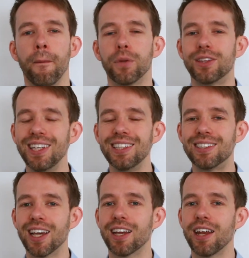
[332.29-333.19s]
But these
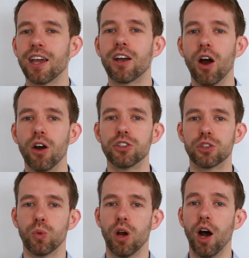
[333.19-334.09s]
secondhand
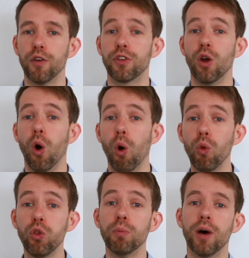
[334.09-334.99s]
cars were often
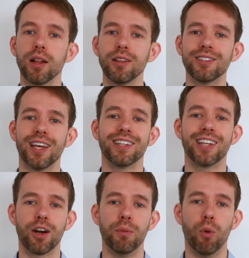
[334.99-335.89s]
older models
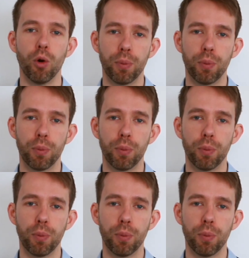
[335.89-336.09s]
that are more